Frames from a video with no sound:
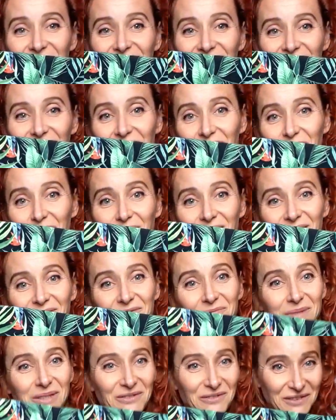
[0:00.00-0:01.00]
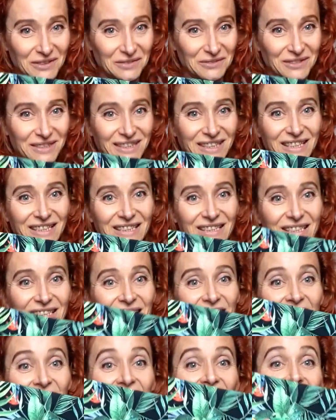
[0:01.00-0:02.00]
color, or one of my favorite colors.
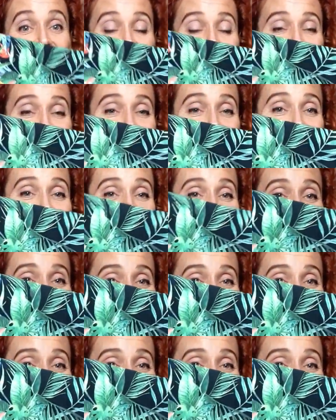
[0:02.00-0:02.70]
I do love